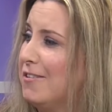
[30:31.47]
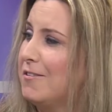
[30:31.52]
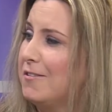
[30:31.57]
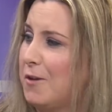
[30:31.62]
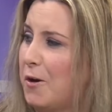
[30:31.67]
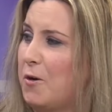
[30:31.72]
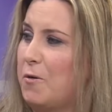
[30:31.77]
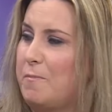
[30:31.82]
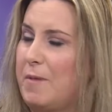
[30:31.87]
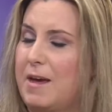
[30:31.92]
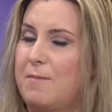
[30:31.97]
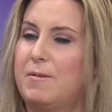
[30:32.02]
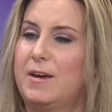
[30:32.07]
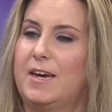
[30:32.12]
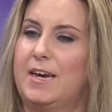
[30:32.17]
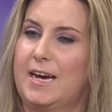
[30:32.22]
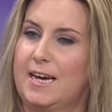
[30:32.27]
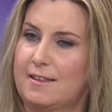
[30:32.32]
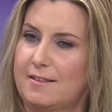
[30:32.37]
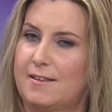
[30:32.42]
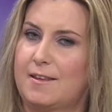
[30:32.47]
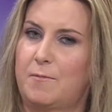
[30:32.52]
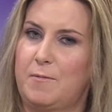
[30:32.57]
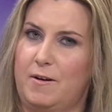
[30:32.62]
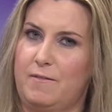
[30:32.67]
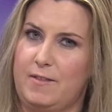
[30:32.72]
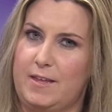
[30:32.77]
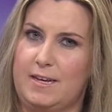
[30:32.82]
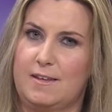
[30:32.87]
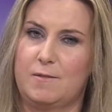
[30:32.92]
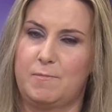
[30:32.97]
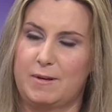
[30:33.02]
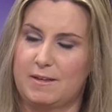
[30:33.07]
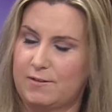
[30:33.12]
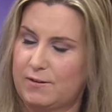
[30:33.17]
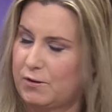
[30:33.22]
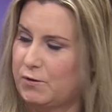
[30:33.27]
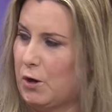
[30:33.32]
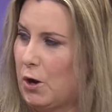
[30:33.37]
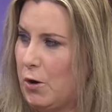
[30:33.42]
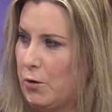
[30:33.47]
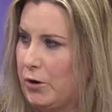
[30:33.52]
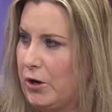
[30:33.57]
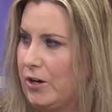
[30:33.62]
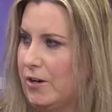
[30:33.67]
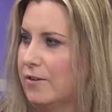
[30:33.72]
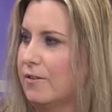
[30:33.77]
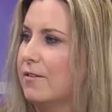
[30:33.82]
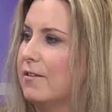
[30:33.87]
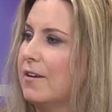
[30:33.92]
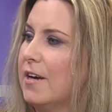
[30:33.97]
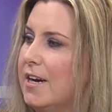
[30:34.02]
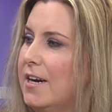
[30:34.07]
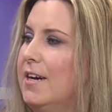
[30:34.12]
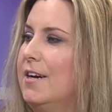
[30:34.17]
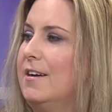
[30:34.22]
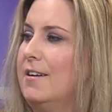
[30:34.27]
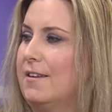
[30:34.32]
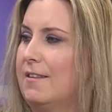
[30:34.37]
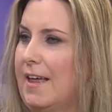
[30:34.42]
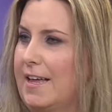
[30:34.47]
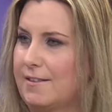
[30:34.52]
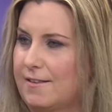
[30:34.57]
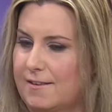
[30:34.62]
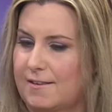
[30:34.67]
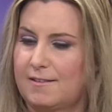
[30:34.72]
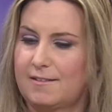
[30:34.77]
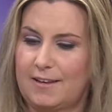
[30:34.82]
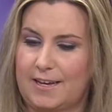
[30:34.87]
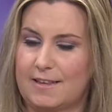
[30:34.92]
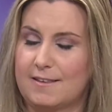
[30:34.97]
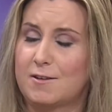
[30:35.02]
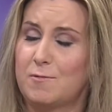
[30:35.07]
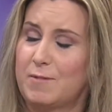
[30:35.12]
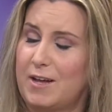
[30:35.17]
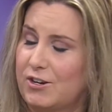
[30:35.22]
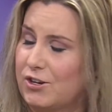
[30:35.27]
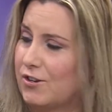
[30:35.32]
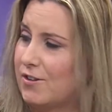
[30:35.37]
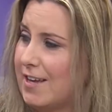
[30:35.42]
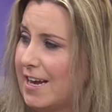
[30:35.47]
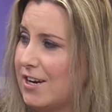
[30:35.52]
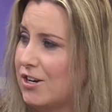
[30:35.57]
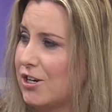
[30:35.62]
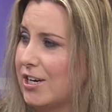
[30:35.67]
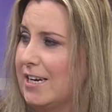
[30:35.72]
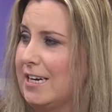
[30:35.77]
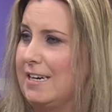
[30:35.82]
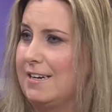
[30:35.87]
So maybe get some of these business owners, let's get some legislation.